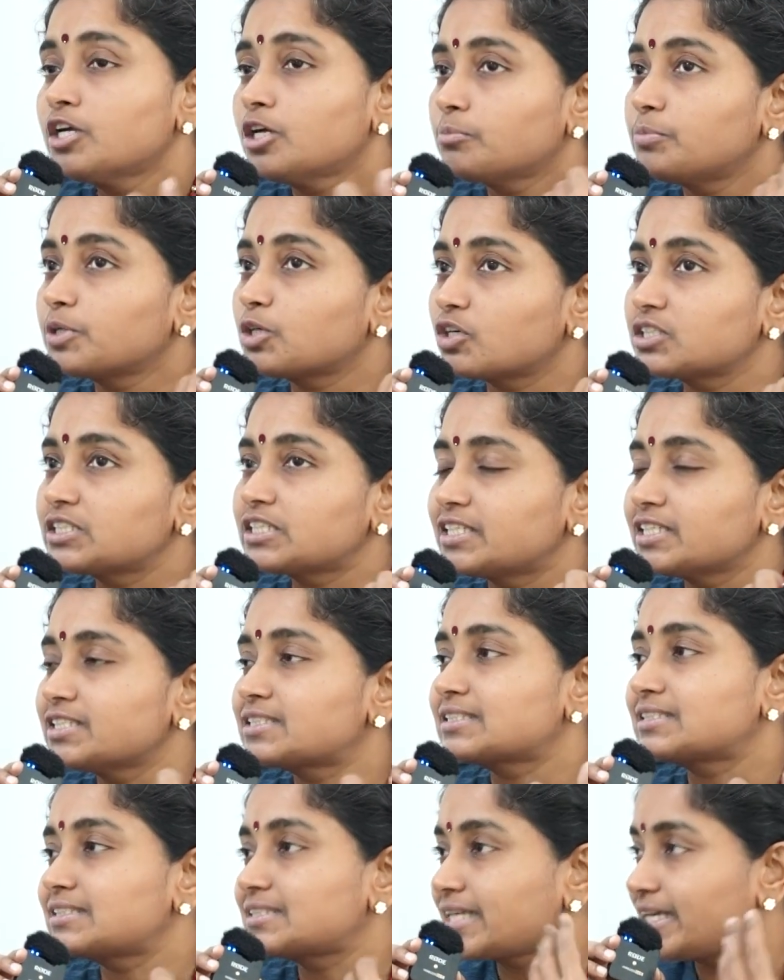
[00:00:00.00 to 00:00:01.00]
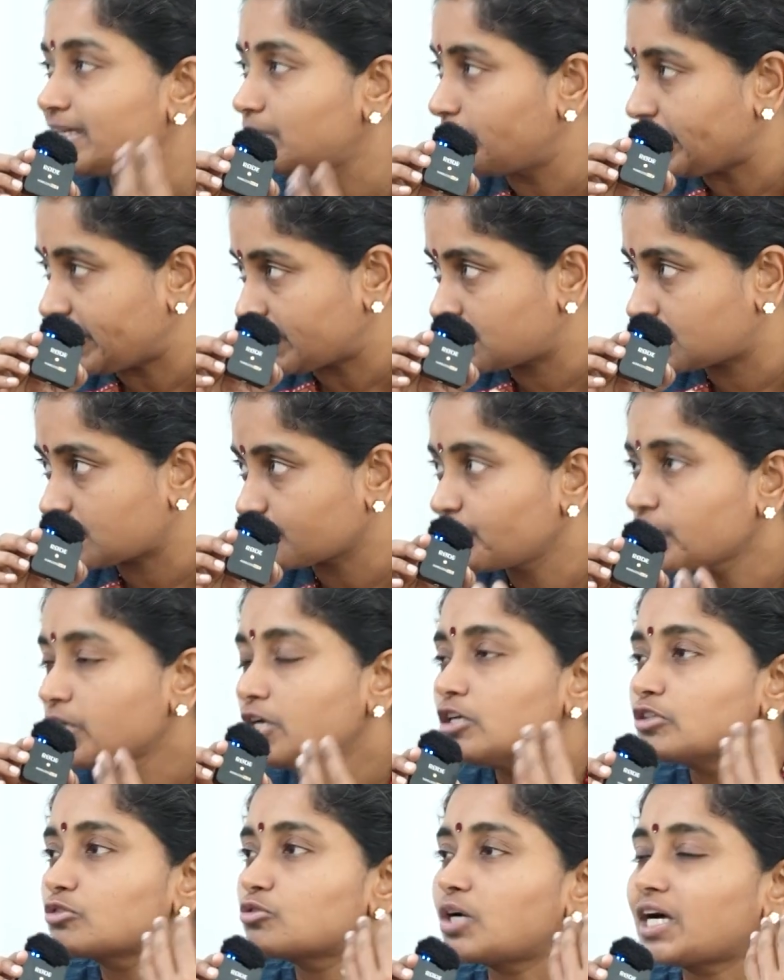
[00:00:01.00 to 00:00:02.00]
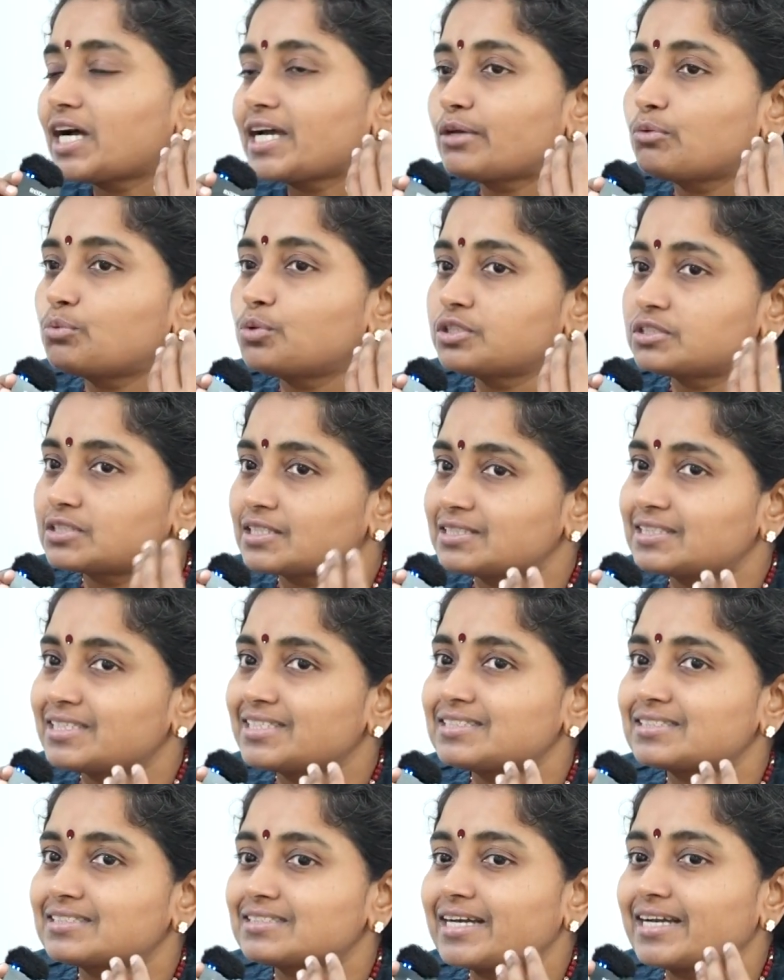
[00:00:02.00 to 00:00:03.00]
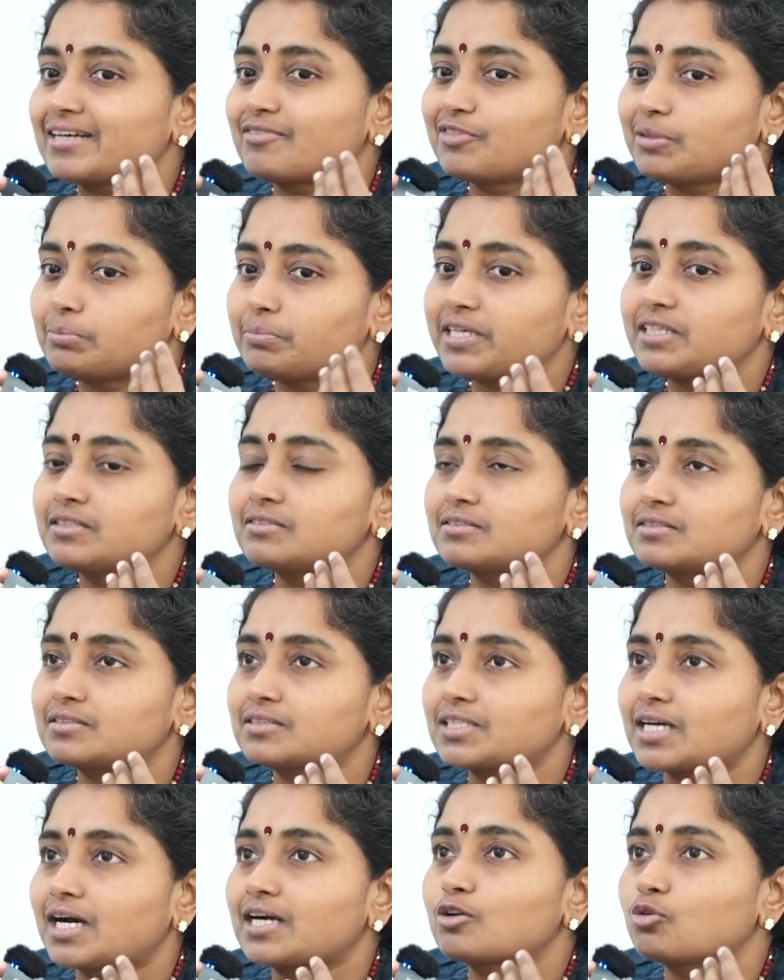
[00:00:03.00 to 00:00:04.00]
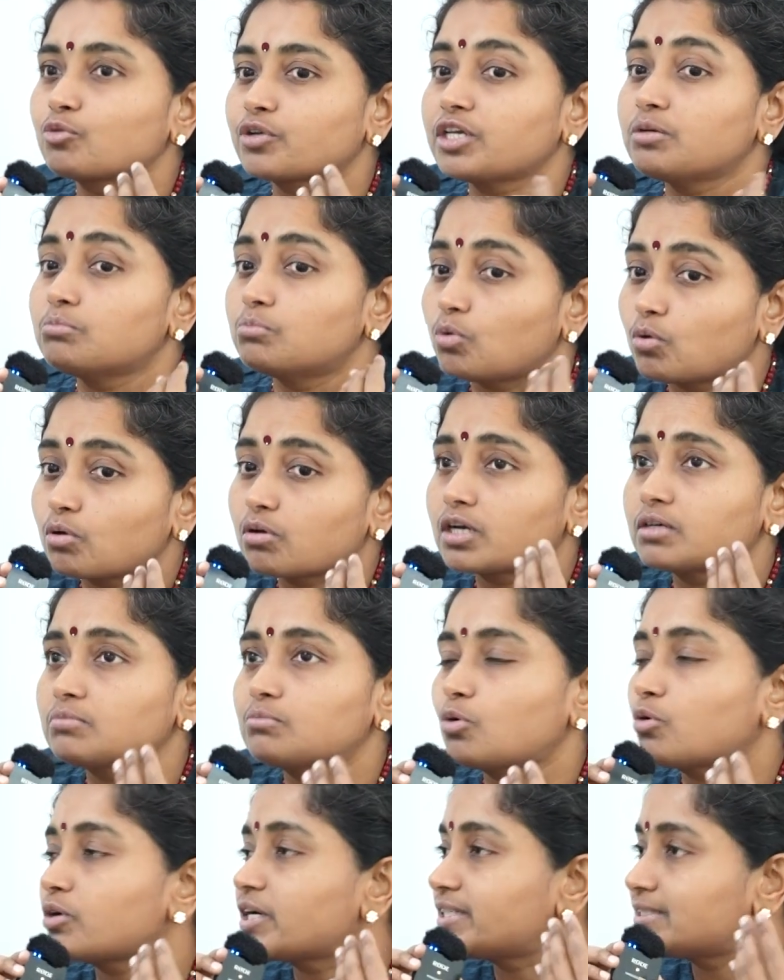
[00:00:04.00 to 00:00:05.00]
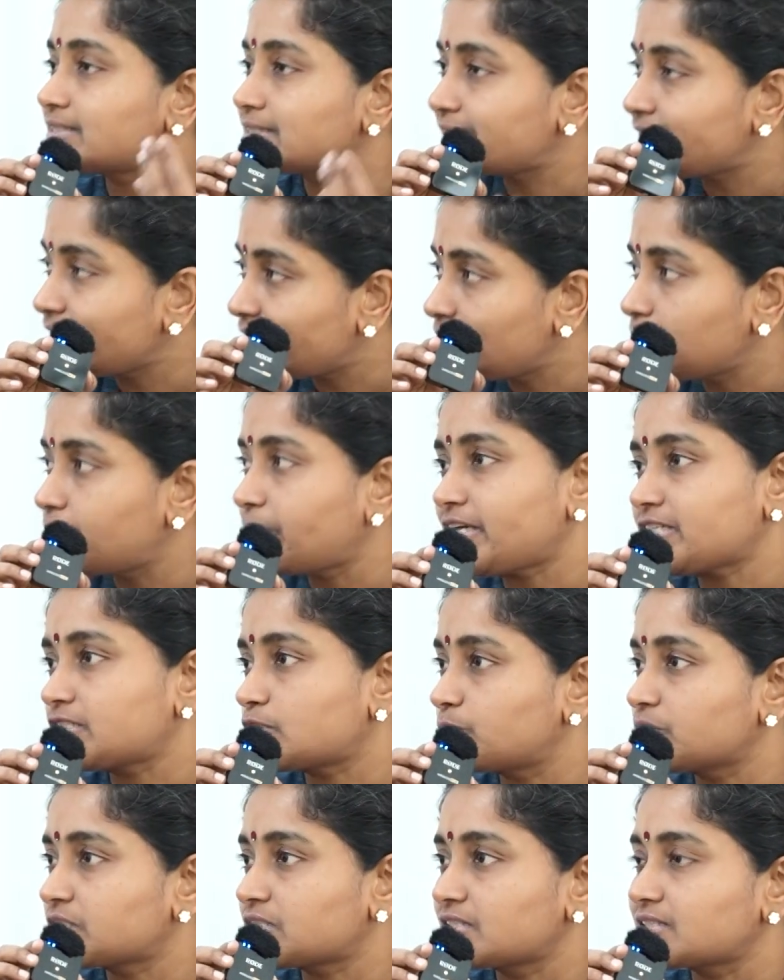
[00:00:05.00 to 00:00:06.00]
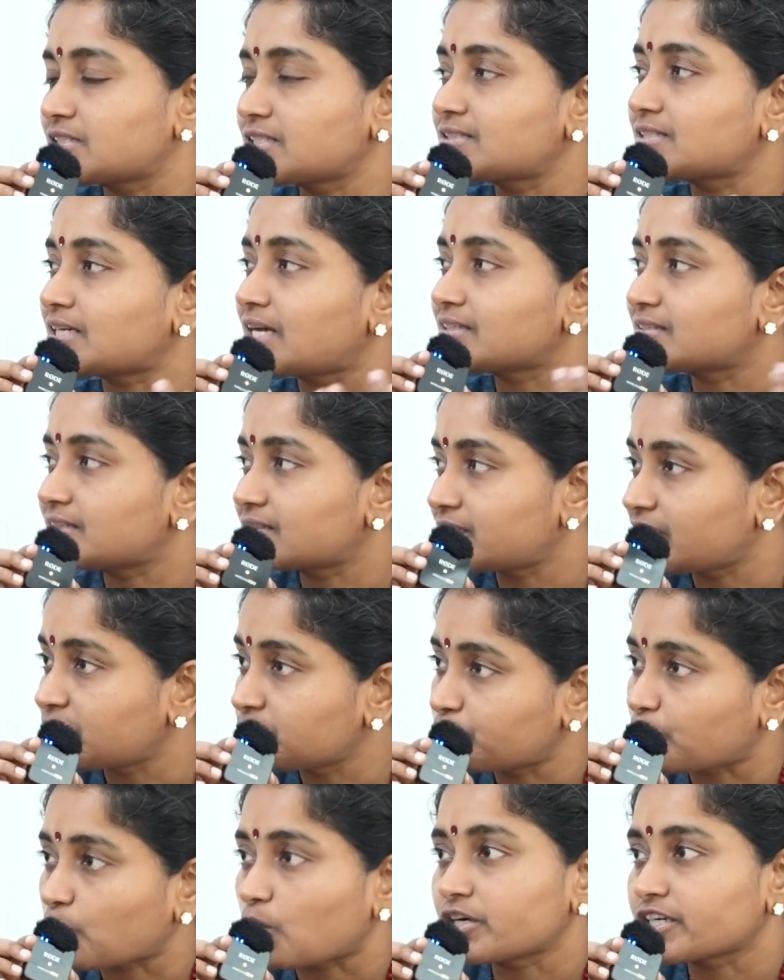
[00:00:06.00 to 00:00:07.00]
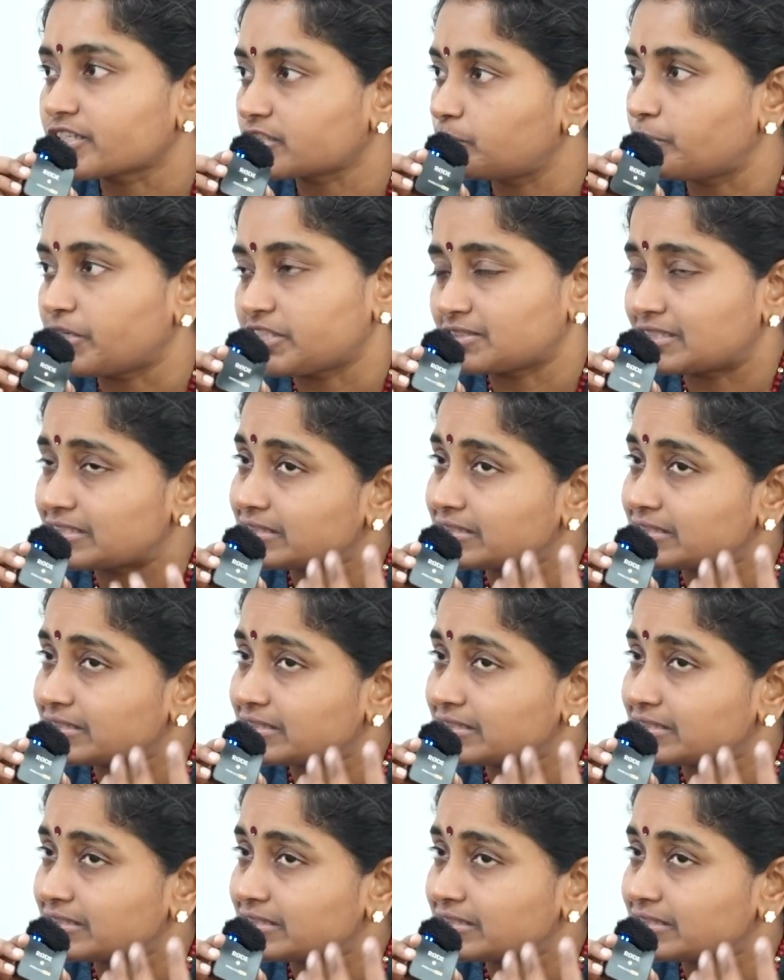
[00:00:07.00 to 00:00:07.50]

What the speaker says: because it is skill-based. So I would suggest that women start looking more and more at skill-based businesses rather than product-based.